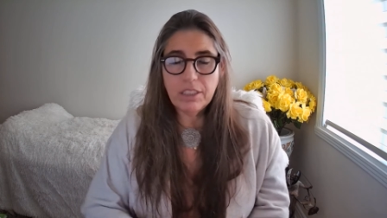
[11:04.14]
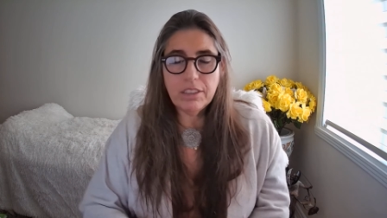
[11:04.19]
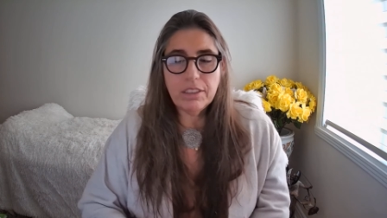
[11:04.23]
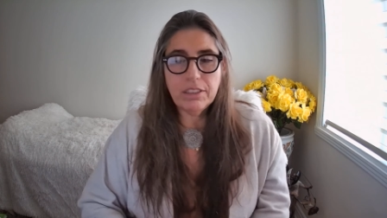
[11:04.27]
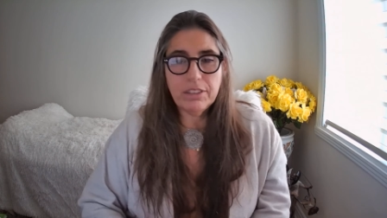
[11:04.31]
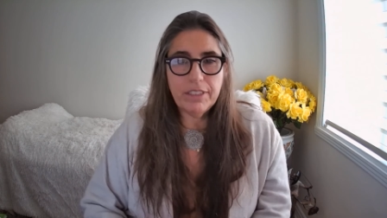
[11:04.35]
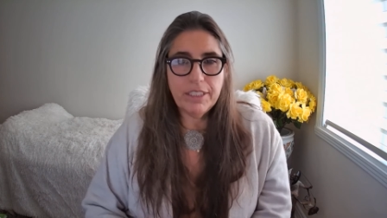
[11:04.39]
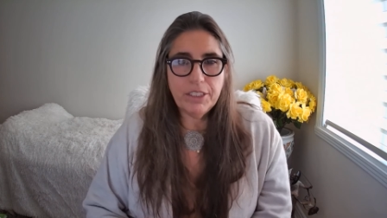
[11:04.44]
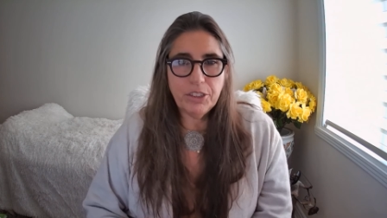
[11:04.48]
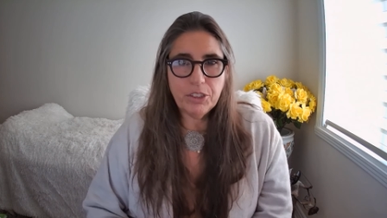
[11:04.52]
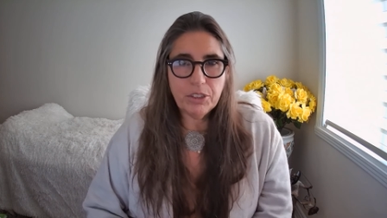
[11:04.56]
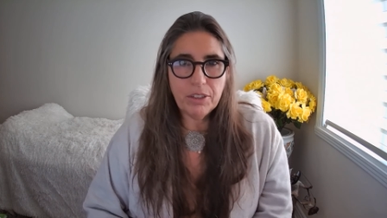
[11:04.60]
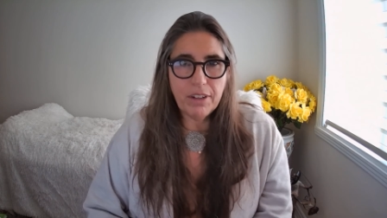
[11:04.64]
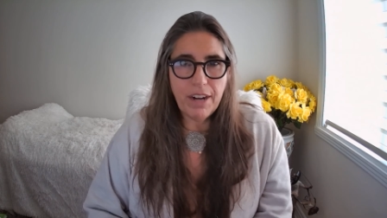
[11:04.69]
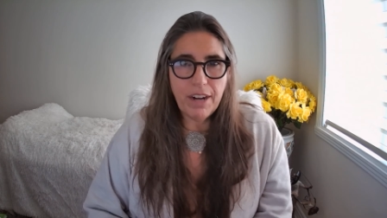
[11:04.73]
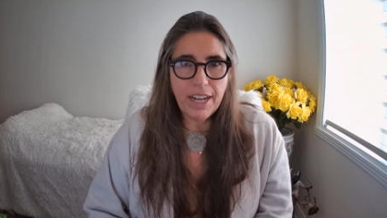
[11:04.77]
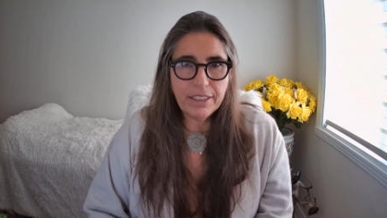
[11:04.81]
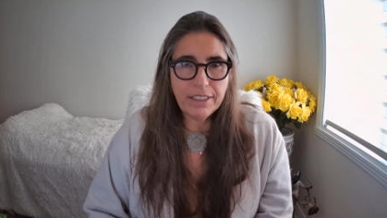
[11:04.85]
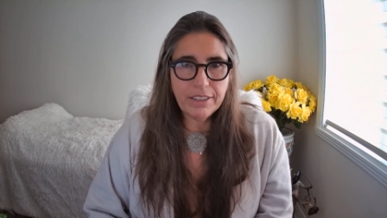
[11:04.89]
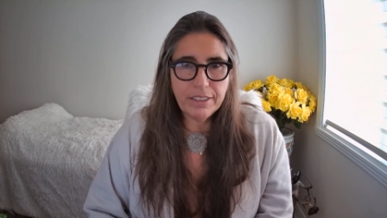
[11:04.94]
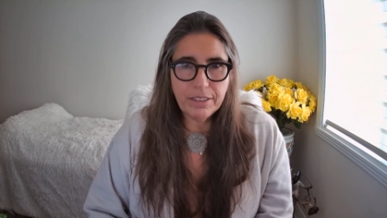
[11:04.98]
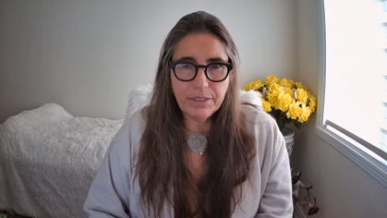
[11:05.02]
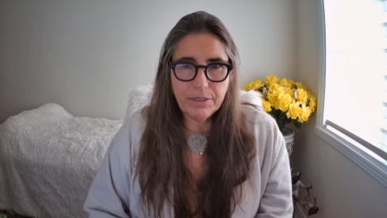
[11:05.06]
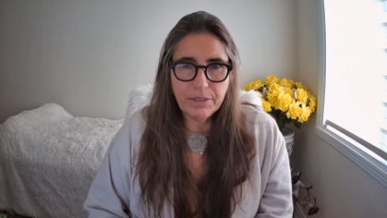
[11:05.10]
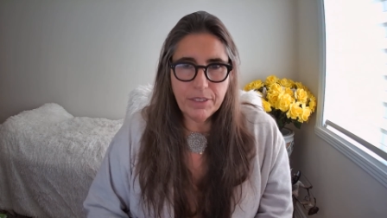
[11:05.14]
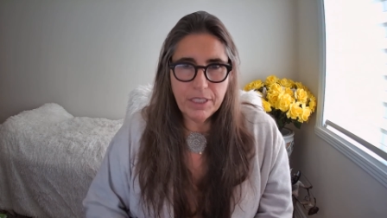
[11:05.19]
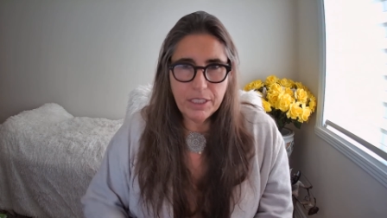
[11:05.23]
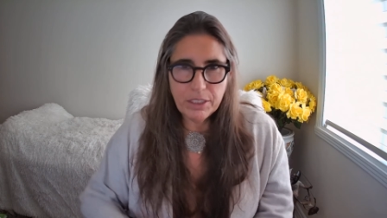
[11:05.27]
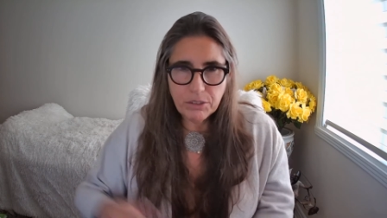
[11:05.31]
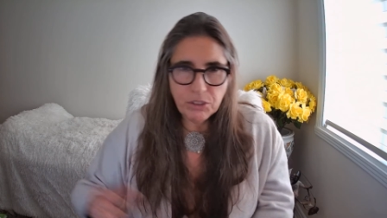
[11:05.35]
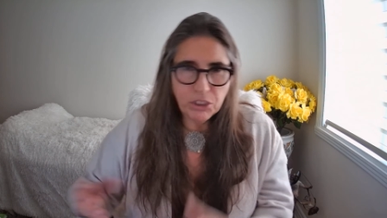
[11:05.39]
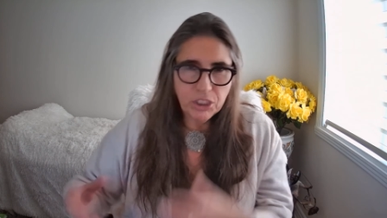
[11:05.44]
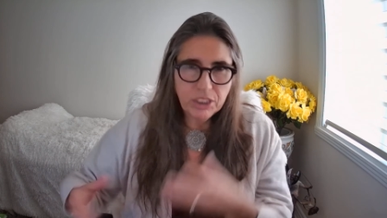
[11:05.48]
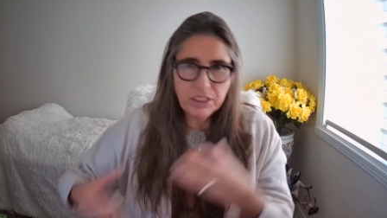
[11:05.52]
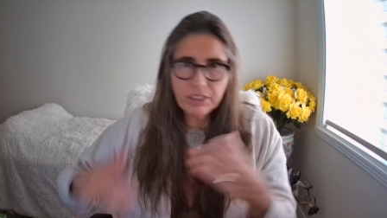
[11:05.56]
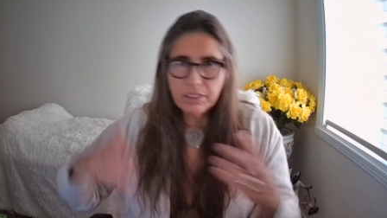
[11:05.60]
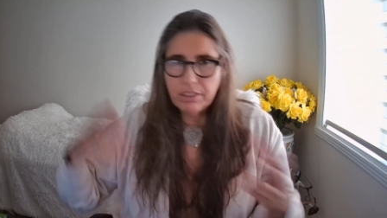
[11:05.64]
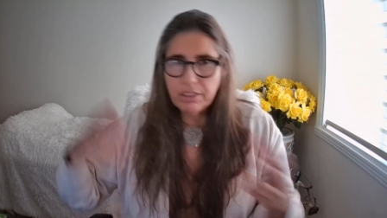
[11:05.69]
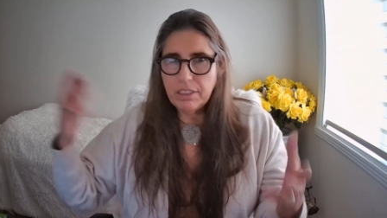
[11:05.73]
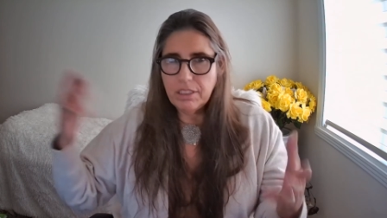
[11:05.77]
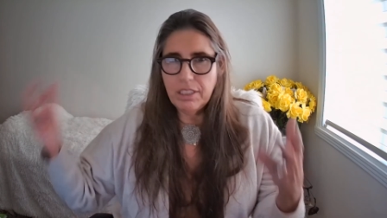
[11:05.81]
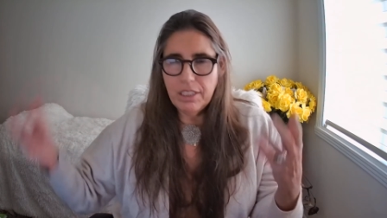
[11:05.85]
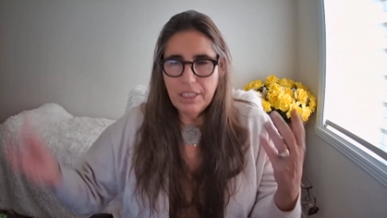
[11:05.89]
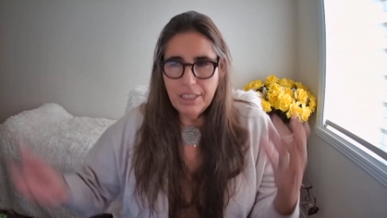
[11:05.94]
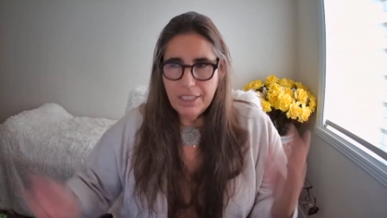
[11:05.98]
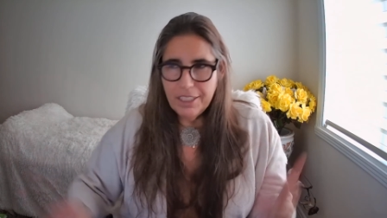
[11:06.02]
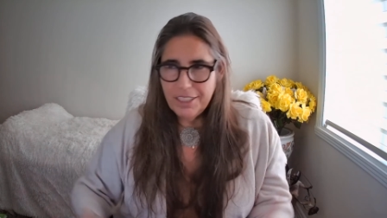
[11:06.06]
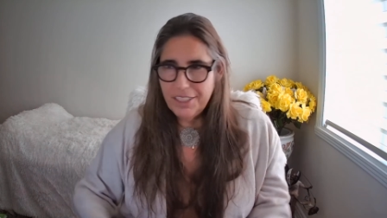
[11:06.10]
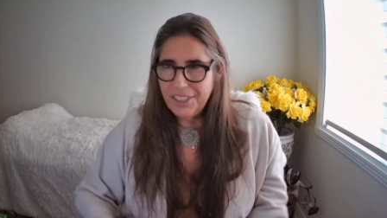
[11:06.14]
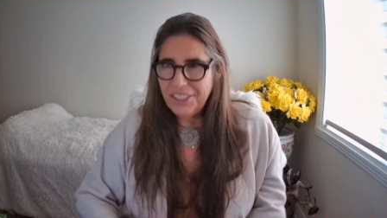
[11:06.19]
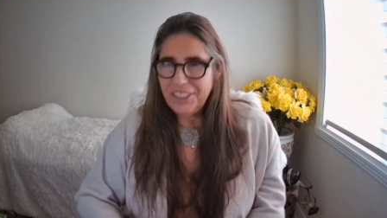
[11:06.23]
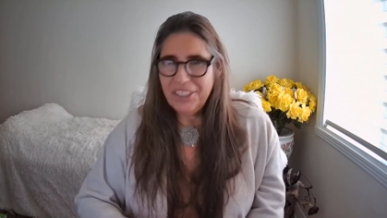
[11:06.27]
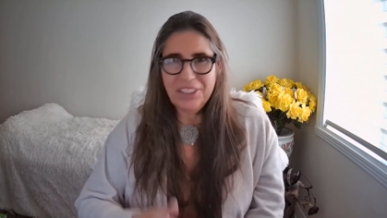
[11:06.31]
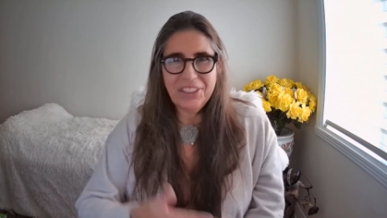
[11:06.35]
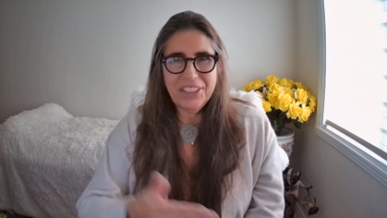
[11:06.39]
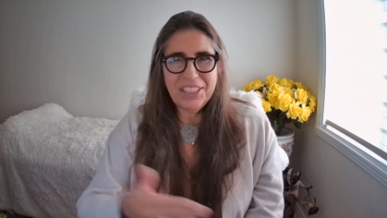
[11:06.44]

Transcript: are interactive. We don't just, you know,